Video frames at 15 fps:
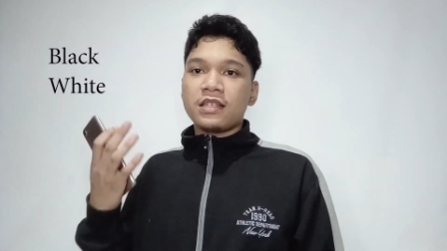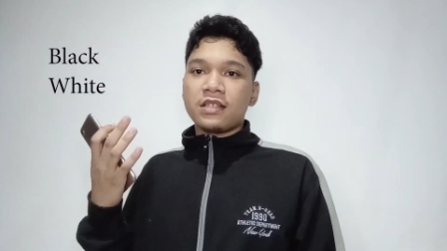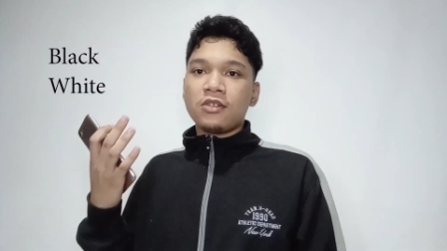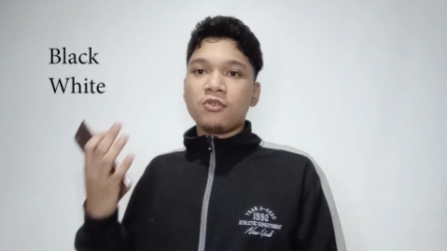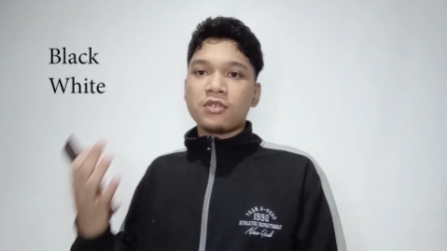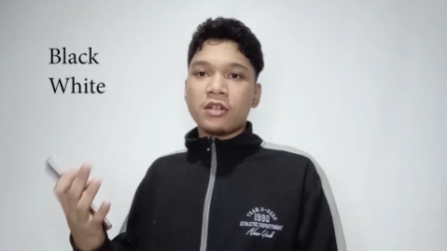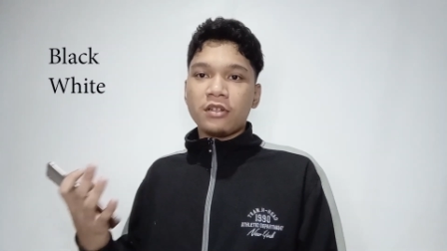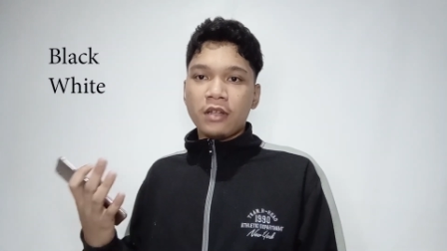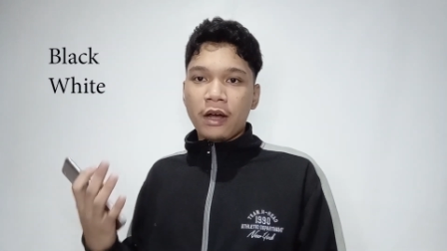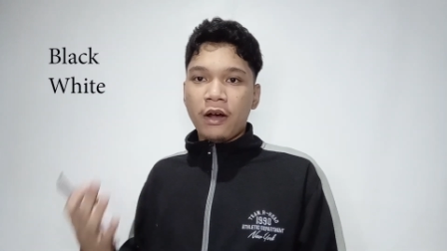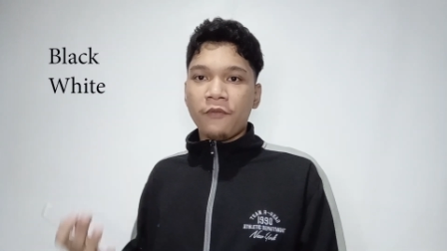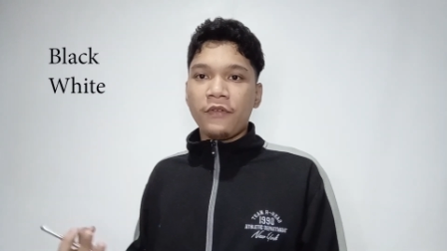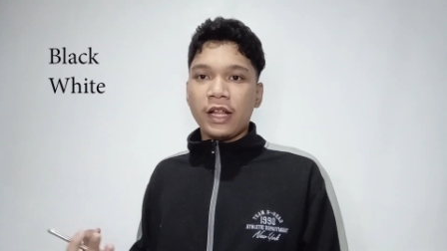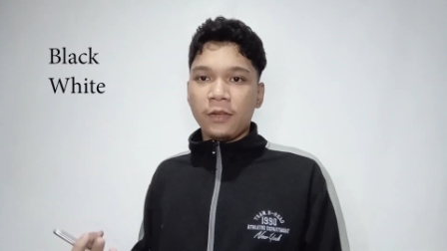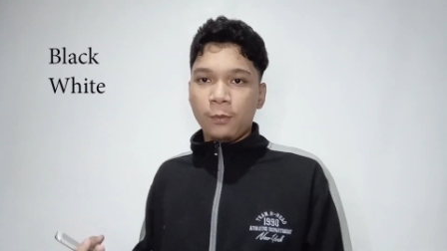Those are the
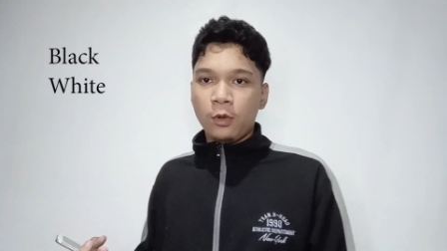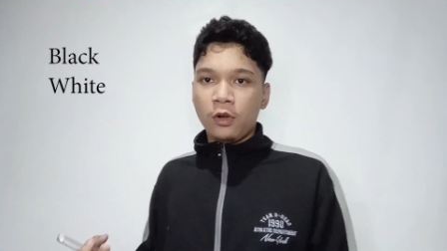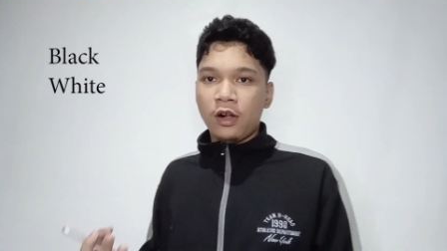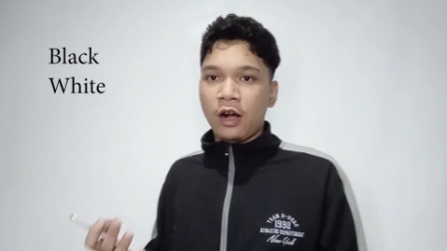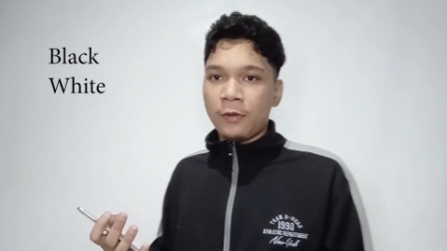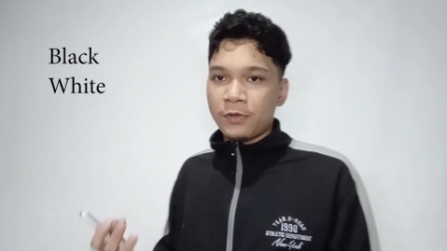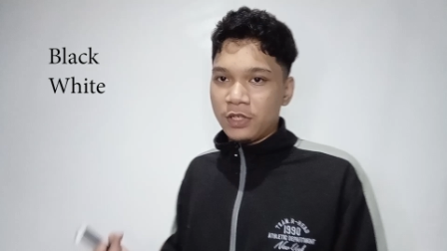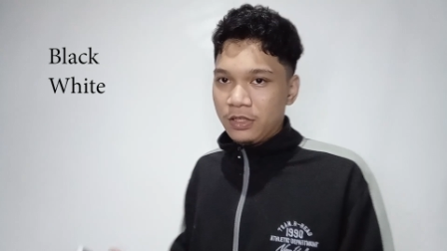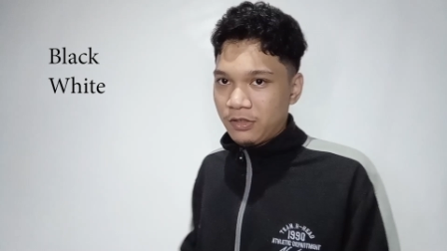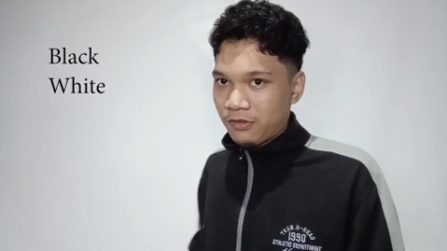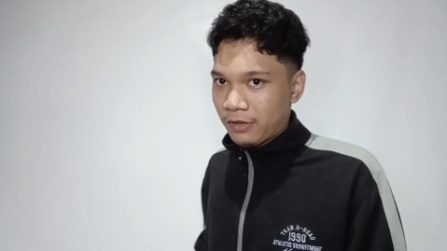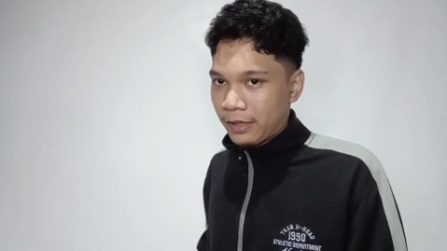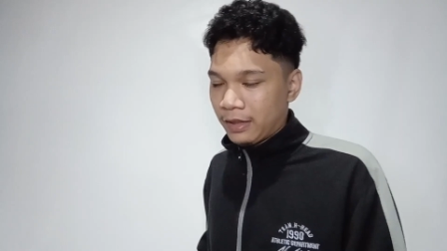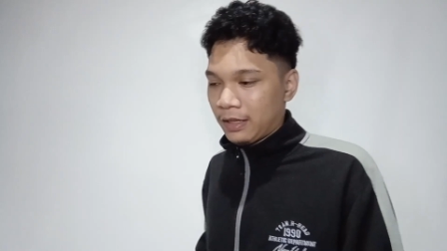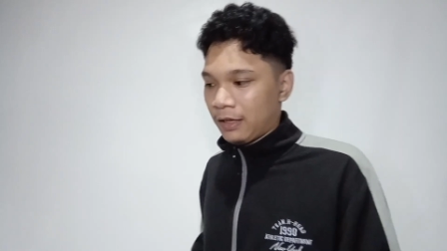available options
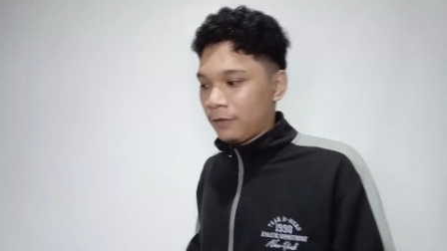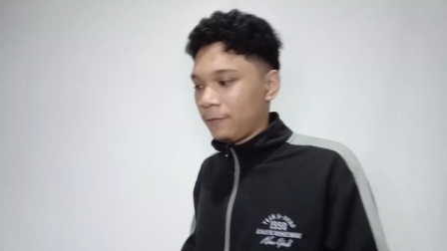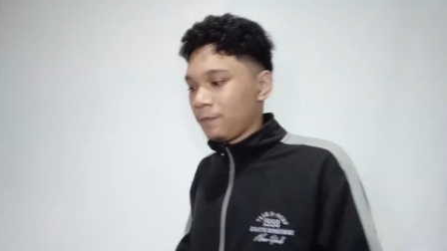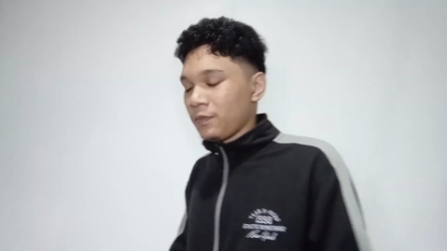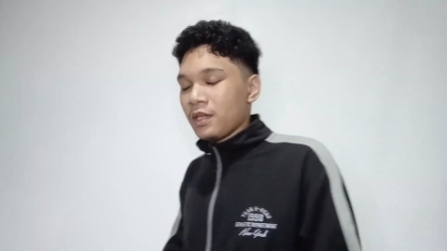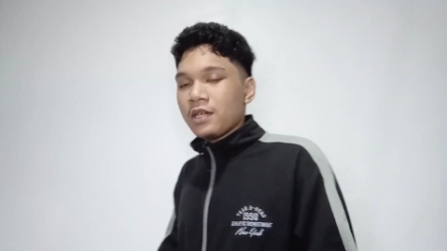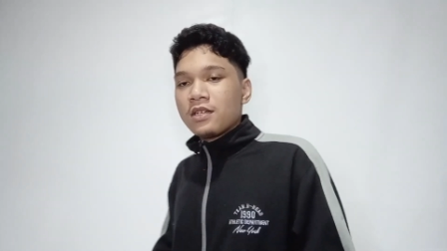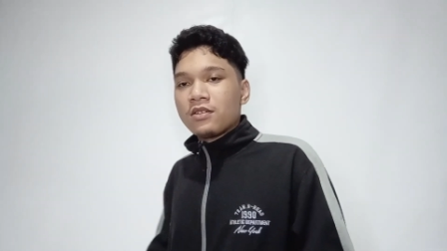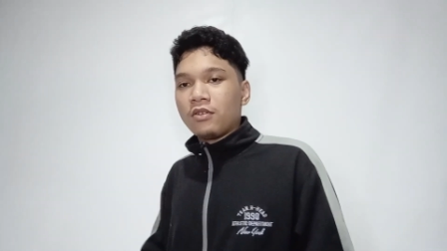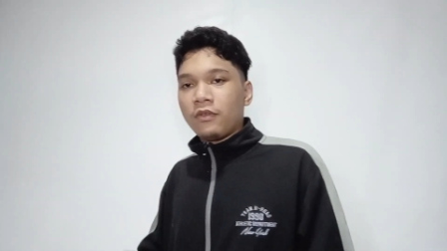right?